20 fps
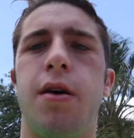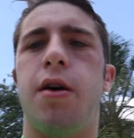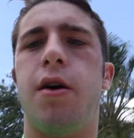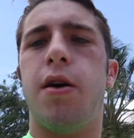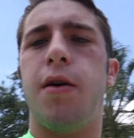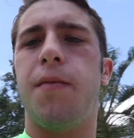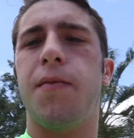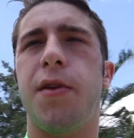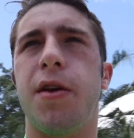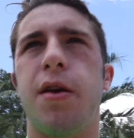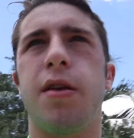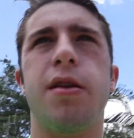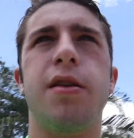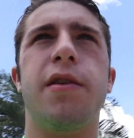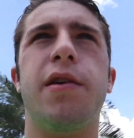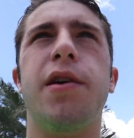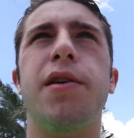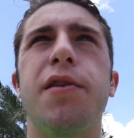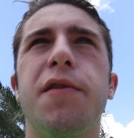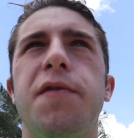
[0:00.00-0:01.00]
Um, the,
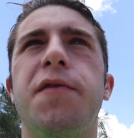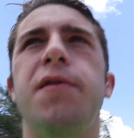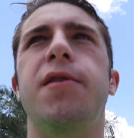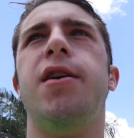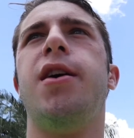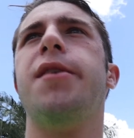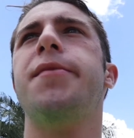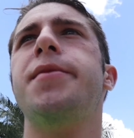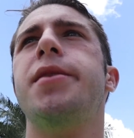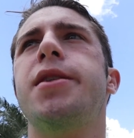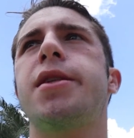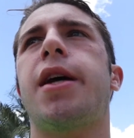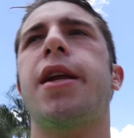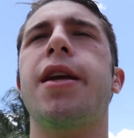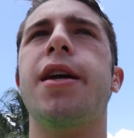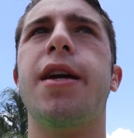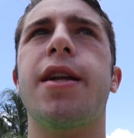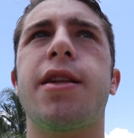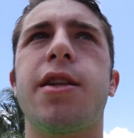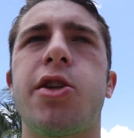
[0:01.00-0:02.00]
the other food options I
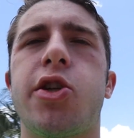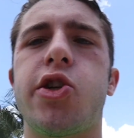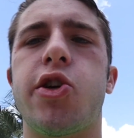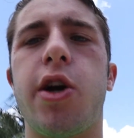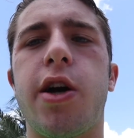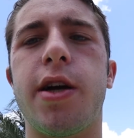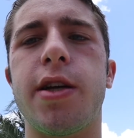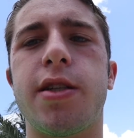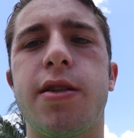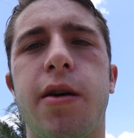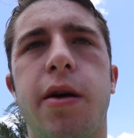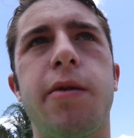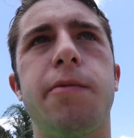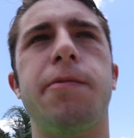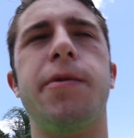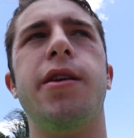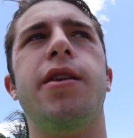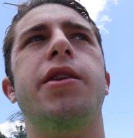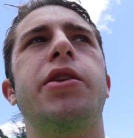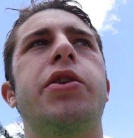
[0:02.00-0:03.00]
didn't get to try, so I
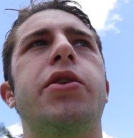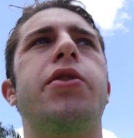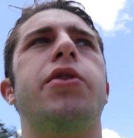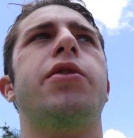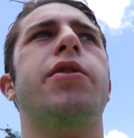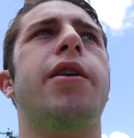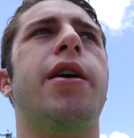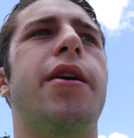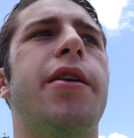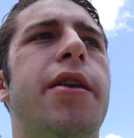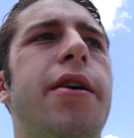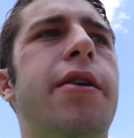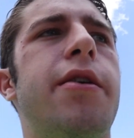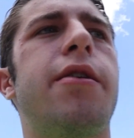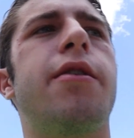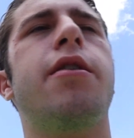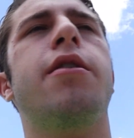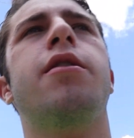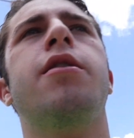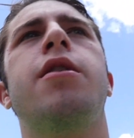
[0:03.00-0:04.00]
really don't know how they
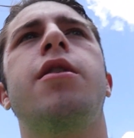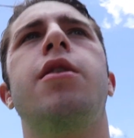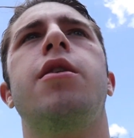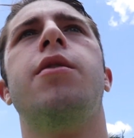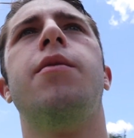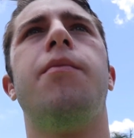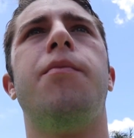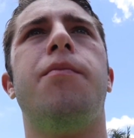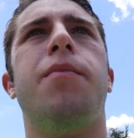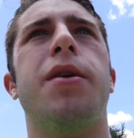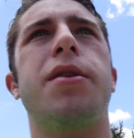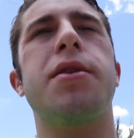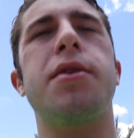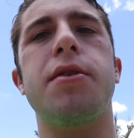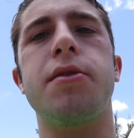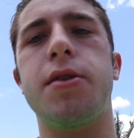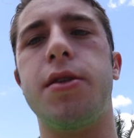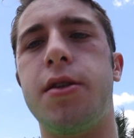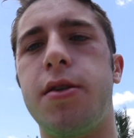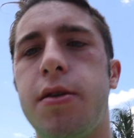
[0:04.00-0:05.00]
are. But
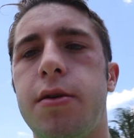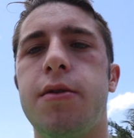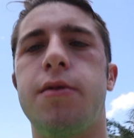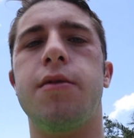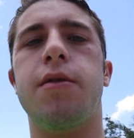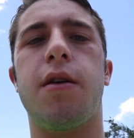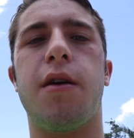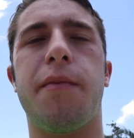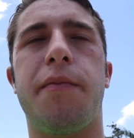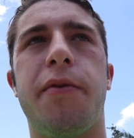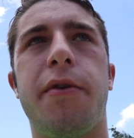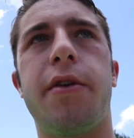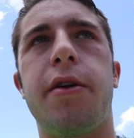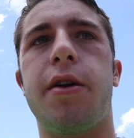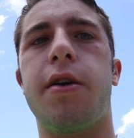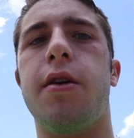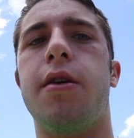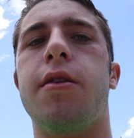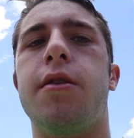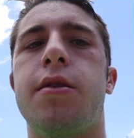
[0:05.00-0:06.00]
those two are
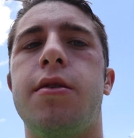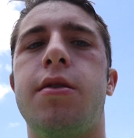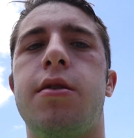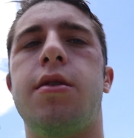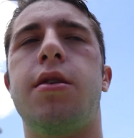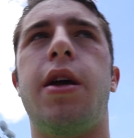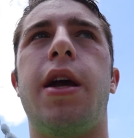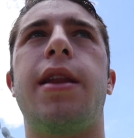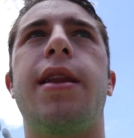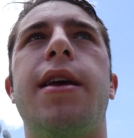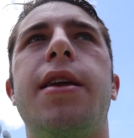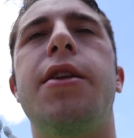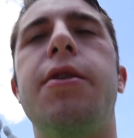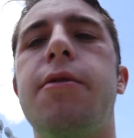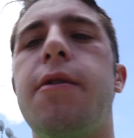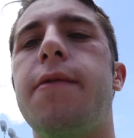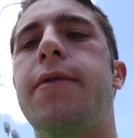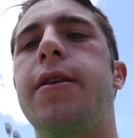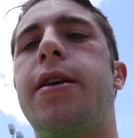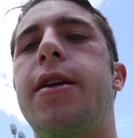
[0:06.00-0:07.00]
pretty good. And they
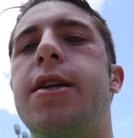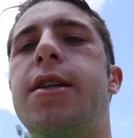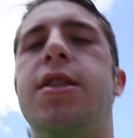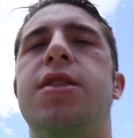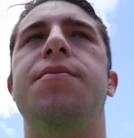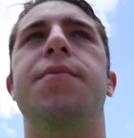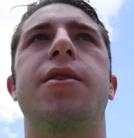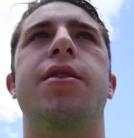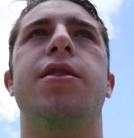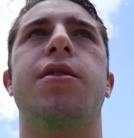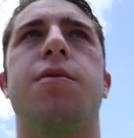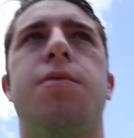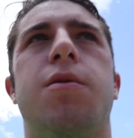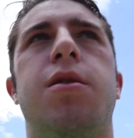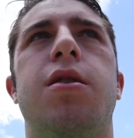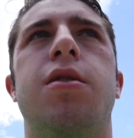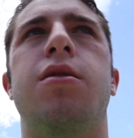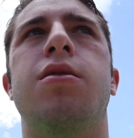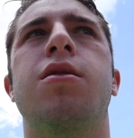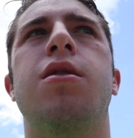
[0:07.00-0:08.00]
do have the kids meal as
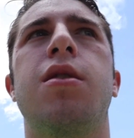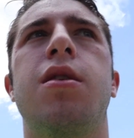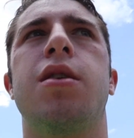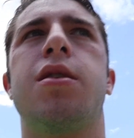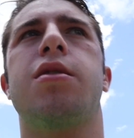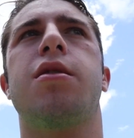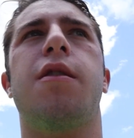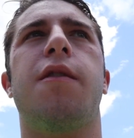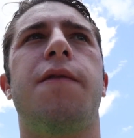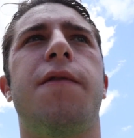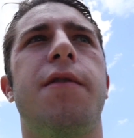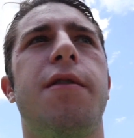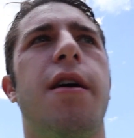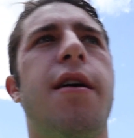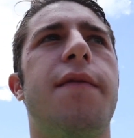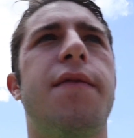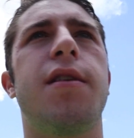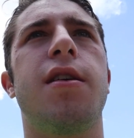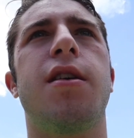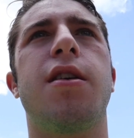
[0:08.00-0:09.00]
well. So if you
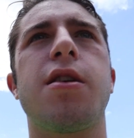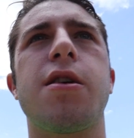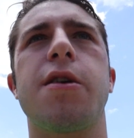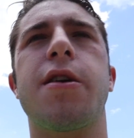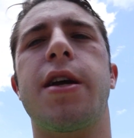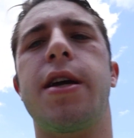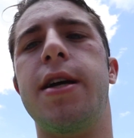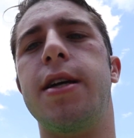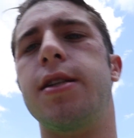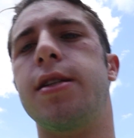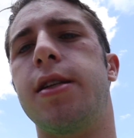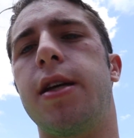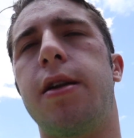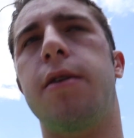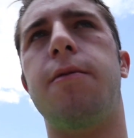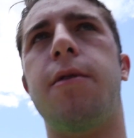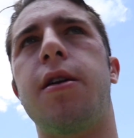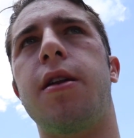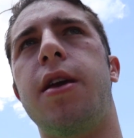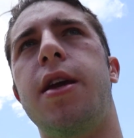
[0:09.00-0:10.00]
have the younger kids and they
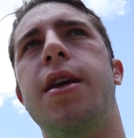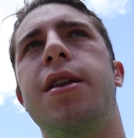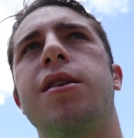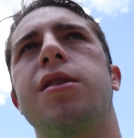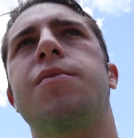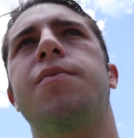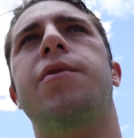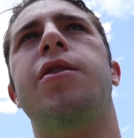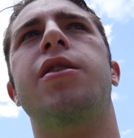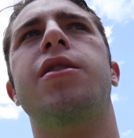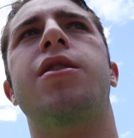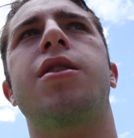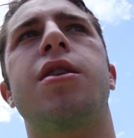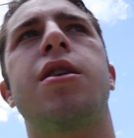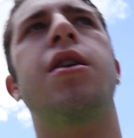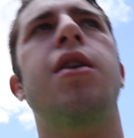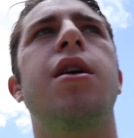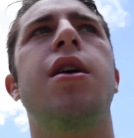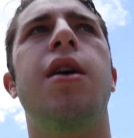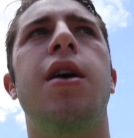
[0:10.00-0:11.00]
don't want to eat as much,
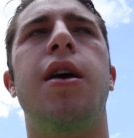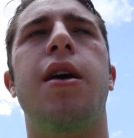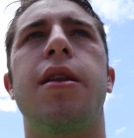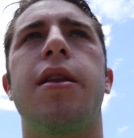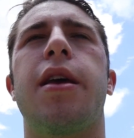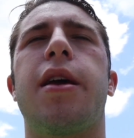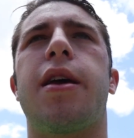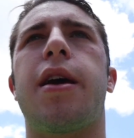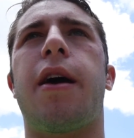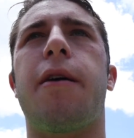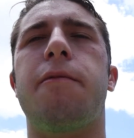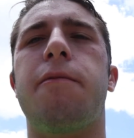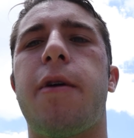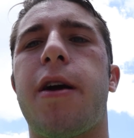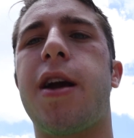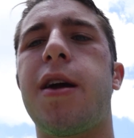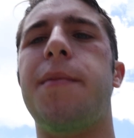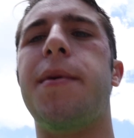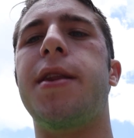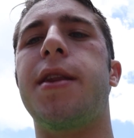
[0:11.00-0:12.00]
they, I
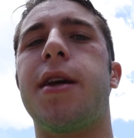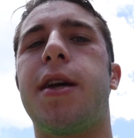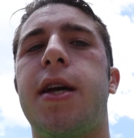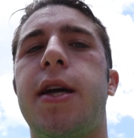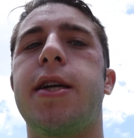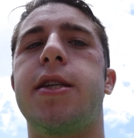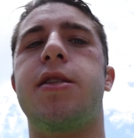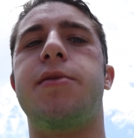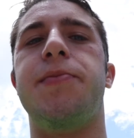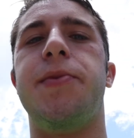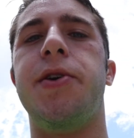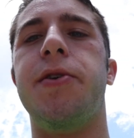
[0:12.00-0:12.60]
recommend the kids